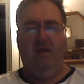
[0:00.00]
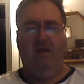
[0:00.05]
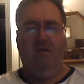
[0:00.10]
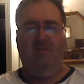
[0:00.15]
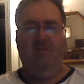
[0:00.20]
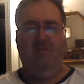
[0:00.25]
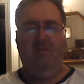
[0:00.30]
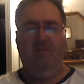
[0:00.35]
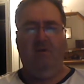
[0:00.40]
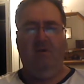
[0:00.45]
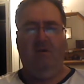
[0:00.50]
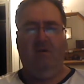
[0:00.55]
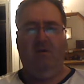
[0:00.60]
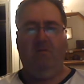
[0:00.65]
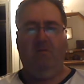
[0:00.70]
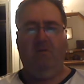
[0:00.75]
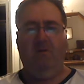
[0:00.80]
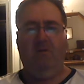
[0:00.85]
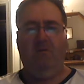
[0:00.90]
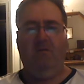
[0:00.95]
Everybody
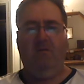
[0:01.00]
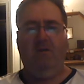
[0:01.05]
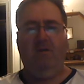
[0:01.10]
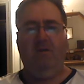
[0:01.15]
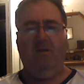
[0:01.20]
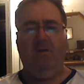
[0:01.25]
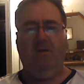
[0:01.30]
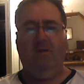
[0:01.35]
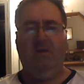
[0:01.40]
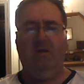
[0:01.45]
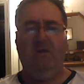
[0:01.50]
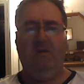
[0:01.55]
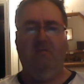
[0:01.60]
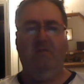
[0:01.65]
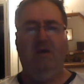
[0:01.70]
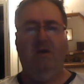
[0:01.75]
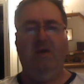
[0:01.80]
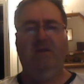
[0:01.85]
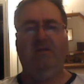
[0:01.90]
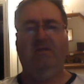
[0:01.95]
wanted to hear
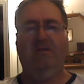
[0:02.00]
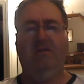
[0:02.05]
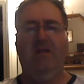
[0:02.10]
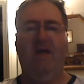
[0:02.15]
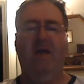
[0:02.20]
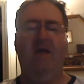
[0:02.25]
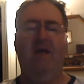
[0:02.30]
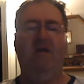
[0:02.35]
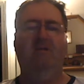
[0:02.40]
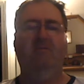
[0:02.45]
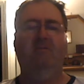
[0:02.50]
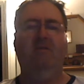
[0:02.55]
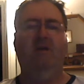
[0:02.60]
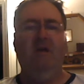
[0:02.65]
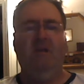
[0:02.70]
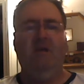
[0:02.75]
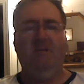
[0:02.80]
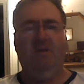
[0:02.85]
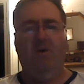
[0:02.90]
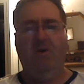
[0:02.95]
my sound,
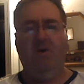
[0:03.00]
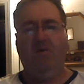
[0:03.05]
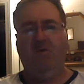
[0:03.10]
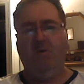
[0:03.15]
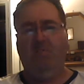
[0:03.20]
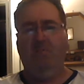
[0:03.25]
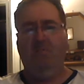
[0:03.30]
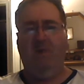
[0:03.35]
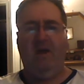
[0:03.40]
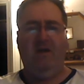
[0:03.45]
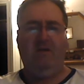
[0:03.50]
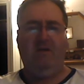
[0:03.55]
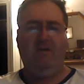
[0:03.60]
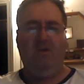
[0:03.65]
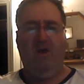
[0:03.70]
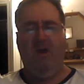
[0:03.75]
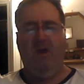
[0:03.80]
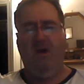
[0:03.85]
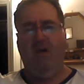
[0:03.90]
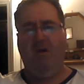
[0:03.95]
so I quit my
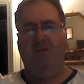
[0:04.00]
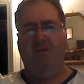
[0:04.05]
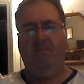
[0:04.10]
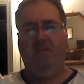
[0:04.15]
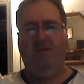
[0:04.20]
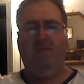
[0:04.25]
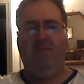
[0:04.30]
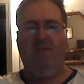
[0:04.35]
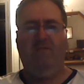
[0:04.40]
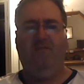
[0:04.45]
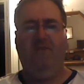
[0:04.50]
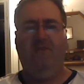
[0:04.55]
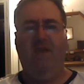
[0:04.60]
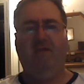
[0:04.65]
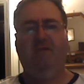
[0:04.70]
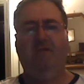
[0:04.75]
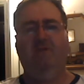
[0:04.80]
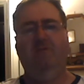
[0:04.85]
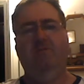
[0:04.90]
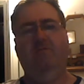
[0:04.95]
job at the
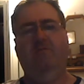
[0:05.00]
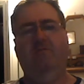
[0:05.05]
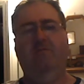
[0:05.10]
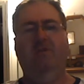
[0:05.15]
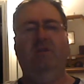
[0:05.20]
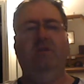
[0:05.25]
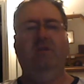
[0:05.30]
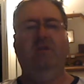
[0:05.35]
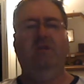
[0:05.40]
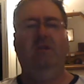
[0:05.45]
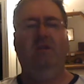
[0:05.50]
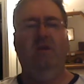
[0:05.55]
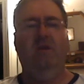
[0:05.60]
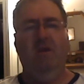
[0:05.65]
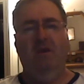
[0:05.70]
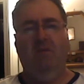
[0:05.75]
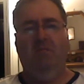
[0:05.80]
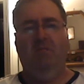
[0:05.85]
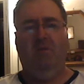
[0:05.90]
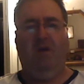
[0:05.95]
factory.
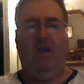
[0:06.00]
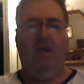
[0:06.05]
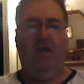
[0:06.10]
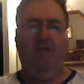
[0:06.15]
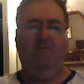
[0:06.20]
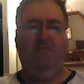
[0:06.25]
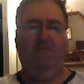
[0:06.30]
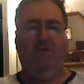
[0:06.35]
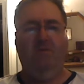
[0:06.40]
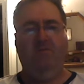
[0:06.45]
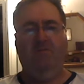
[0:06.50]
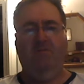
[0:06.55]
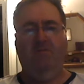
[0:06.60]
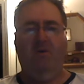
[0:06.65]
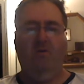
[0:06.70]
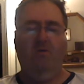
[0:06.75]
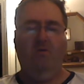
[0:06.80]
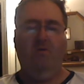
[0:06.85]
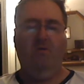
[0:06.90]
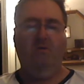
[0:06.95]
Life on the
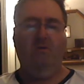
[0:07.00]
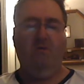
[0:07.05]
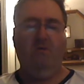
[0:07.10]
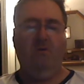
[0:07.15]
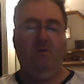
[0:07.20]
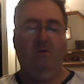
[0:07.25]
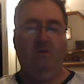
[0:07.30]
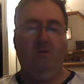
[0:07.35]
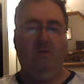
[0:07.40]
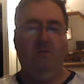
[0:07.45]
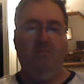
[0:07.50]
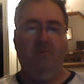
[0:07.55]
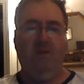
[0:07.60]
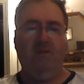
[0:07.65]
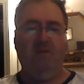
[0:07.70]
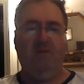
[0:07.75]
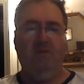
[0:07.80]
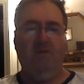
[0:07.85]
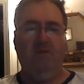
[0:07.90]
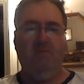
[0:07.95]
road took the
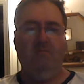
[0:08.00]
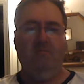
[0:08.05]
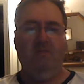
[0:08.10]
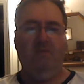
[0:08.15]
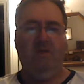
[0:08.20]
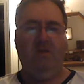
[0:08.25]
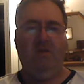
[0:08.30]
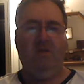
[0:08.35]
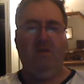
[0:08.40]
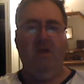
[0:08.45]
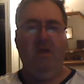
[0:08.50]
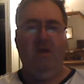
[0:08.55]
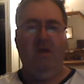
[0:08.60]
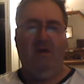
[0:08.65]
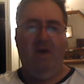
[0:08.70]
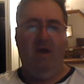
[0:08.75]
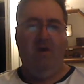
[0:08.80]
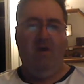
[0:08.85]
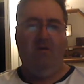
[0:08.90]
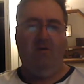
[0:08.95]
best of me.
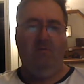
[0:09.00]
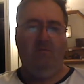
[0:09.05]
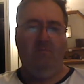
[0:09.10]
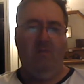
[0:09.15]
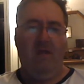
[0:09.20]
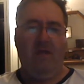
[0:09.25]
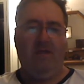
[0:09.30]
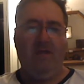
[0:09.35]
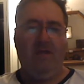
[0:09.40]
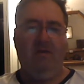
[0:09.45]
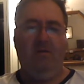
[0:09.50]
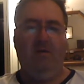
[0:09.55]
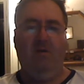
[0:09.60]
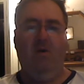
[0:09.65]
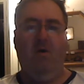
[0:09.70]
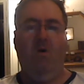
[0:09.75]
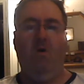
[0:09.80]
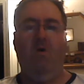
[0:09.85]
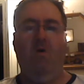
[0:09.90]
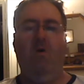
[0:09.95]
Now I'm back here at
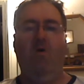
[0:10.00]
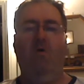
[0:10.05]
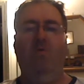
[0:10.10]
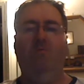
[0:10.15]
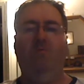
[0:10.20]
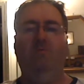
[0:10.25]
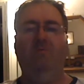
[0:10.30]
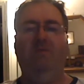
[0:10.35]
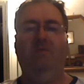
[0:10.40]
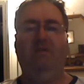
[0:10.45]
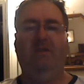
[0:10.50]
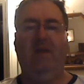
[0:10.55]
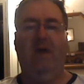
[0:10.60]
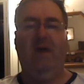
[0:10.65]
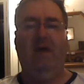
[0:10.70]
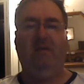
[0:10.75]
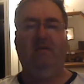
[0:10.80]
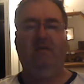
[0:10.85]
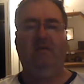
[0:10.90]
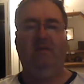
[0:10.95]
home,
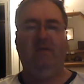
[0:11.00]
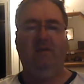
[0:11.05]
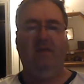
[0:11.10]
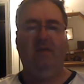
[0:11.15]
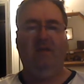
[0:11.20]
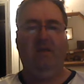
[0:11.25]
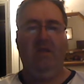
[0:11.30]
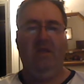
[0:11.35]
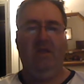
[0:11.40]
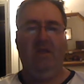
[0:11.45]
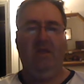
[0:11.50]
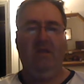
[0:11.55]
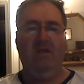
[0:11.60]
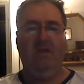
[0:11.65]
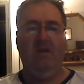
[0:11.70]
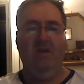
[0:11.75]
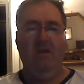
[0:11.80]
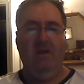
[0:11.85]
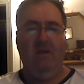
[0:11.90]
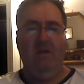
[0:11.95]
starting
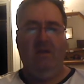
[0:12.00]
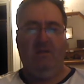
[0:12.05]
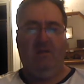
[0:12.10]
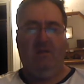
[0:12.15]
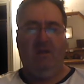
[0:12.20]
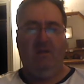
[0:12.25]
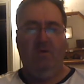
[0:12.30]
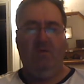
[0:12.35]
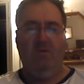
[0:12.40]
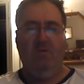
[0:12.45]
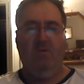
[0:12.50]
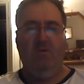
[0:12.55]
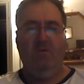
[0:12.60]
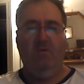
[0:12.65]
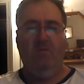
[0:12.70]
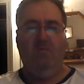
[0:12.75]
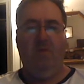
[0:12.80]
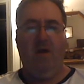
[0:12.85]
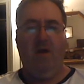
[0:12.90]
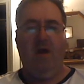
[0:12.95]
again. The
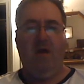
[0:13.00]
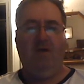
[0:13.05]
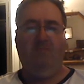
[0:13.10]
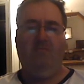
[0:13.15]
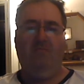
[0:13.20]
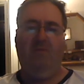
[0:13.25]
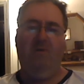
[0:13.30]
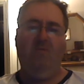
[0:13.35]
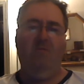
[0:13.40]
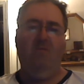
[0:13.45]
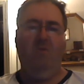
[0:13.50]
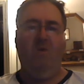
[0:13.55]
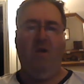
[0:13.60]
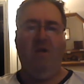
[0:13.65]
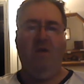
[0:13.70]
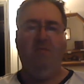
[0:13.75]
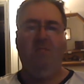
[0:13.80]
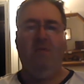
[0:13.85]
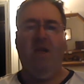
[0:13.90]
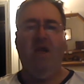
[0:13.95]
local bar from
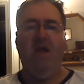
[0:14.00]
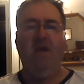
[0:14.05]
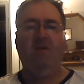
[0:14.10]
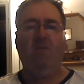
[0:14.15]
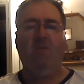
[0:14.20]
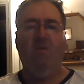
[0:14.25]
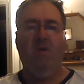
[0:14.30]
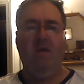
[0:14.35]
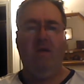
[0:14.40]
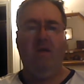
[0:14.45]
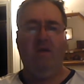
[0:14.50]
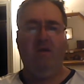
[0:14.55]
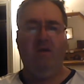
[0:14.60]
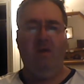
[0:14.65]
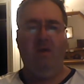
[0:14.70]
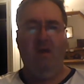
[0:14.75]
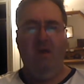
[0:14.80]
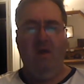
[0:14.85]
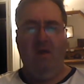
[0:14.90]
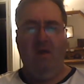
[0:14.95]
way back
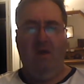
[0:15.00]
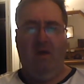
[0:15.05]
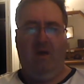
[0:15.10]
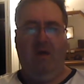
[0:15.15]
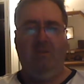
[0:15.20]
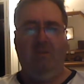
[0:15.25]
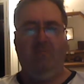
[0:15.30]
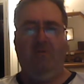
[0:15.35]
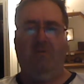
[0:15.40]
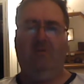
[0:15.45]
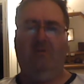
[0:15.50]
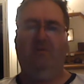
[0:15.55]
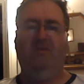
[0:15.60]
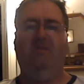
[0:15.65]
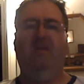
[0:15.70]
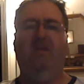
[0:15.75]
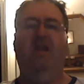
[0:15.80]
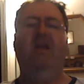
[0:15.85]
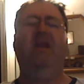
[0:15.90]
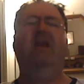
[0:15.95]
when. Up on the
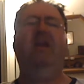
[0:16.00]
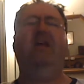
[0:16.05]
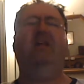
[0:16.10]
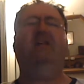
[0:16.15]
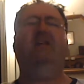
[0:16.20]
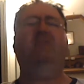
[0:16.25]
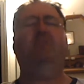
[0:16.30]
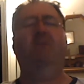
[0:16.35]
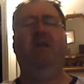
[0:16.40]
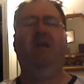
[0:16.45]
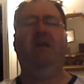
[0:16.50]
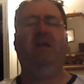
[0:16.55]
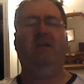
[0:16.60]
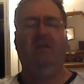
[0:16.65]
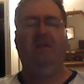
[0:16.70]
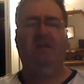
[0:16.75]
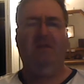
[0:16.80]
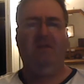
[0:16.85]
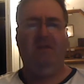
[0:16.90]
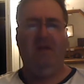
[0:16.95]
stage
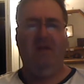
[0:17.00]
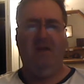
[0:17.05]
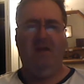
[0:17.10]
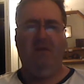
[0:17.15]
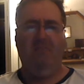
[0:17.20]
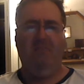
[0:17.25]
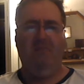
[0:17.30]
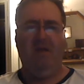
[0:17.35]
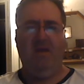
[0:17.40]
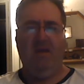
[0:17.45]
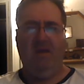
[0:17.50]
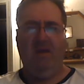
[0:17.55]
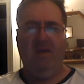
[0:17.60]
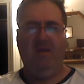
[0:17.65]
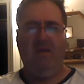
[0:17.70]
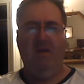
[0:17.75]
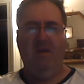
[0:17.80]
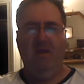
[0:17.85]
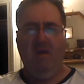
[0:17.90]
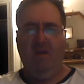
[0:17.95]
playing Guitar
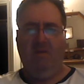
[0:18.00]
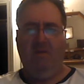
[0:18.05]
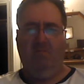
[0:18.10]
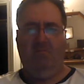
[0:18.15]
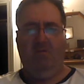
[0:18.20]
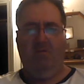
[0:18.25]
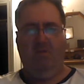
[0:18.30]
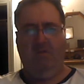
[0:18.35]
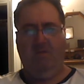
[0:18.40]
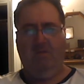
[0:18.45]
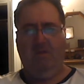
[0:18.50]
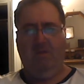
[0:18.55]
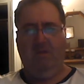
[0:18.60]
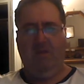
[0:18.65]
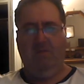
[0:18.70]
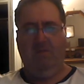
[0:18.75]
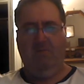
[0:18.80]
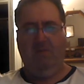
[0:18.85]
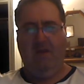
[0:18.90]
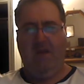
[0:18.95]
Man. Putting
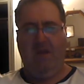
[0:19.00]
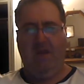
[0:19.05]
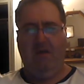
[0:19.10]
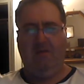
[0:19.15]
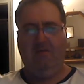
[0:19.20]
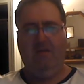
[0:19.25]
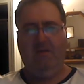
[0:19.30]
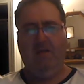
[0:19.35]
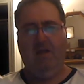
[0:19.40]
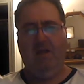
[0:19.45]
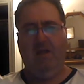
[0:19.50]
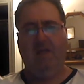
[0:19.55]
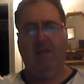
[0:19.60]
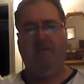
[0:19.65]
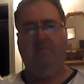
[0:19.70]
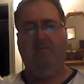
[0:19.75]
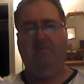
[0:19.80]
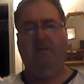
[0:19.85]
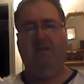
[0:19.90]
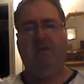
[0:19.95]
them down till I
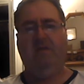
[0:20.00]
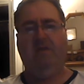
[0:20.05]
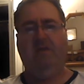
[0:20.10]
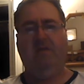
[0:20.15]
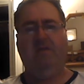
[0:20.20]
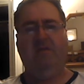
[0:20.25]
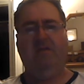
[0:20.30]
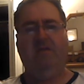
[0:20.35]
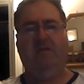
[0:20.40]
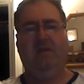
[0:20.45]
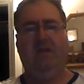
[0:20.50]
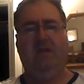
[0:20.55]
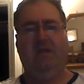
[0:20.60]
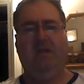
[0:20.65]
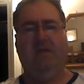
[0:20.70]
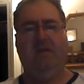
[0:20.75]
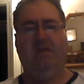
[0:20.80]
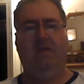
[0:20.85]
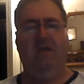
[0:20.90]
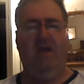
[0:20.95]
can barely
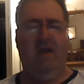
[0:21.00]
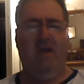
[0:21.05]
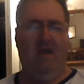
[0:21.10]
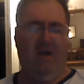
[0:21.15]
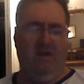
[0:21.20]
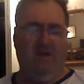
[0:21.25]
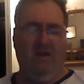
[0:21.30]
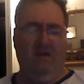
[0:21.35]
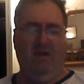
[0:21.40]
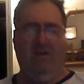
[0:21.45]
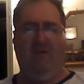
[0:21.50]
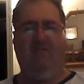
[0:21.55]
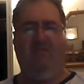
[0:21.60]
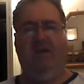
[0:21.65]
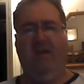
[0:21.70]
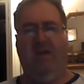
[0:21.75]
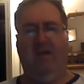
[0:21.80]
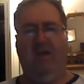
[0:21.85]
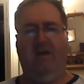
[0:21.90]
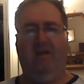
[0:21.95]
stand. Hard living,
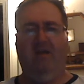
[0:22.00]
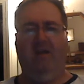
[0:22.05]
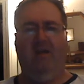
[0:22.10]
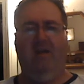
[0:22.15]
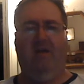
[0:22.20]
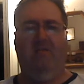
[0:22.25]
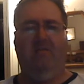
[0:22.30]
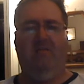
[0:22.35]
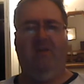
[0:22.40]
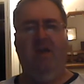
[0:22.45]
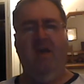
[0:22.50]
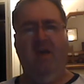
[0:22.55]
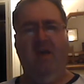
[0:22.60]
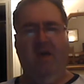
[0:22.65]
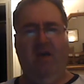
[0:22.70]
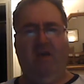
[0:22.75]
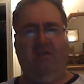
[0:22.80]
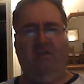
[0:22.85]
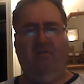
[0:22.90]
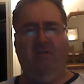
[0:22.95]
hard loving,
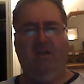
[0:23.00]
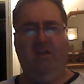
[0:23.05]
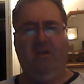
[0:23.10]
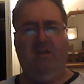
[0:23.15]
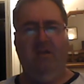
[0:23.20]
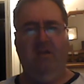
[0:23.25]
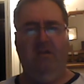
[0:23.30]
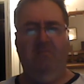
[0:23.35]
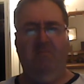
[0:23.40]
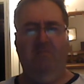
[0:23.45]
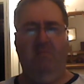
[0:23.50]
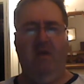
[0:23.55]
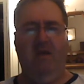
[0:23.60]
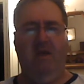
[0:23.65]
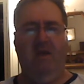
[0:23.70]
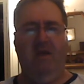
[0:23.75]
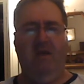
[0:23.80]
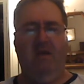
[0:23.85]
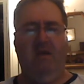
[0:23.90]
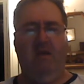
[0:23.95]
a drinking
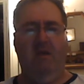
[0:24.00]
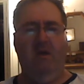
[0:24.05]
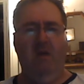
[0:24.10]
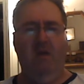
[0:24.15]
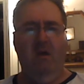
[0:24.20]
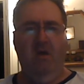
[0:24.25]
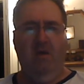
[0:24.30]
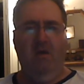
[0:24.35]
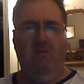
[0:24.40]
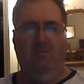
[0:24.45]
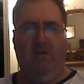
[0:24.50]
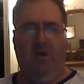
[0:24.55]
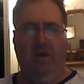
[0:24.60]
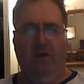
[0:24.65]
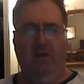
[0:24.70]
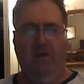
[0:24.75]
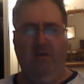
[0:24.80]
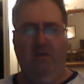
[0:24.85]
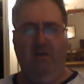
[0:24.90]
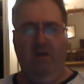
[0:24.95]
man.
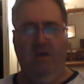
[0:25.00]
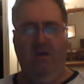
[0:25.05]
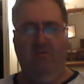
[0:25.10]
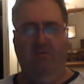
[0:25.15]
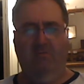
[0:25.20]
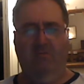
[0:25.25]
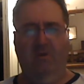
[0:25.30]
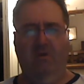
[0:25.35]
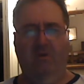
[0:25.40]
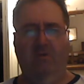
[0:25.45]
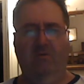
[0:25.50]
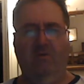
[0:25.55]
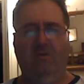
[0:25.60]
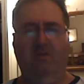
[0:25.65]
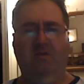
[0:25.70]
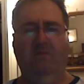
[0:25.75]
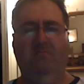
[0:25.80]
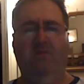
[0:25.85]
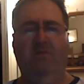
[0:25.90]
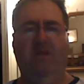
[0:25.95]
Playing them blues
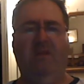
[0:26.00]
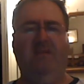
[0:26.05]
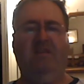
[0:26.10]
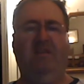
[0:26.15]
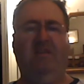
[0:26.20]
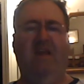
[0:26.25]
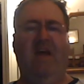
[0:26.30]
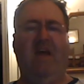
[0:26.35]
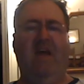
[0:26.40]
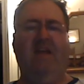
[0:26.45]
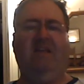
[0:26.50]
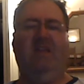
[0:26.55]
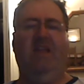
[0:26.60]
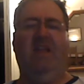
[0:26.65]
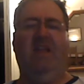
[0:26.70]
as best I